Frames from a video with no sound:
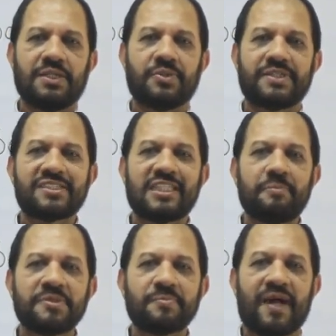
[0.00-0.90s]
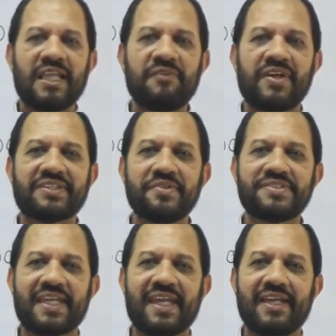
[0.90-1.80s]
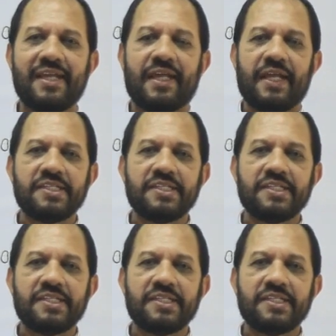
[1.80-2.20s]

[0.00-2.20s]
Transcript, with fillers: You just keep a smiley face and you say,